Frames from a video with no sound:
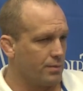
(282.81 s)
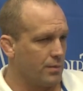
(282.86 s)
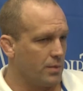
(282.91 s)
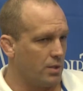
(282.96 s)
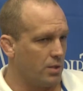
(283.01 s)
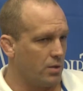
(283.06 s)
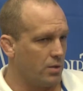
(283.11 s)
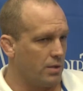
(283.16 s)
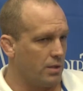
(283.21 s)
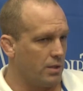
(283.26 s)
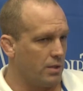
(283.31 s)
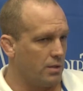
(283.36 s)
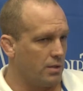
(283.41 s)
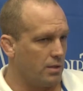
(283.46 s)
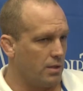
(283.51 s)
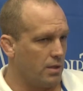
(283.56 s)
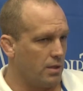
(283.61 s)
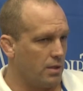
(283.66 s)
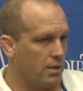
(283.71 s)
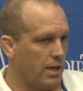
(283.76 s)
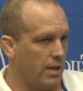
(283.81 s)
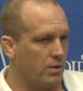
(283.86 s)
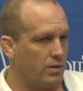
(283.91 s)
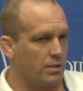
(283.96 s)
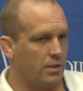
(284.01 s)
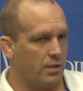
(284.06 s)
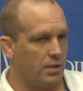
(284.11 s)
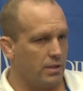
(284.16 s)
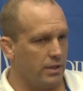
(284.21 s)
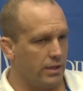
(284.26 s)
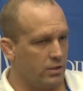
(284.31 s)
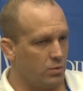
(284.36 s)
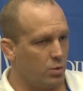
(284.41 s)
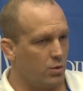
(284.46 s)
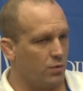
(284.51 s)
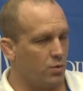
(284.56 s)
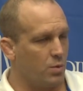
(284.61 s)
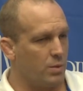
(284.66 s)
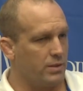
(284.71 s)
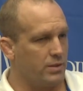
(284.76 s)
then Alex had a nice
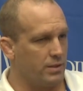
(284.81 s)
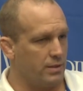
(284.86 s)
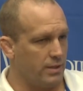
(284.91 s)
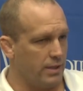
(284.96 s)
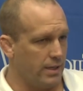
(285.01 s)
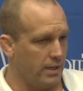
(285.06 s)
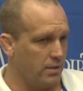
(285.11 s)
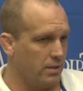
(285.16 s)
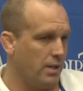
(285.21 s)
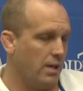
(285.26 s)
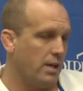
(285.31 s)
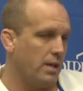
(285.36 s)
performance at the end.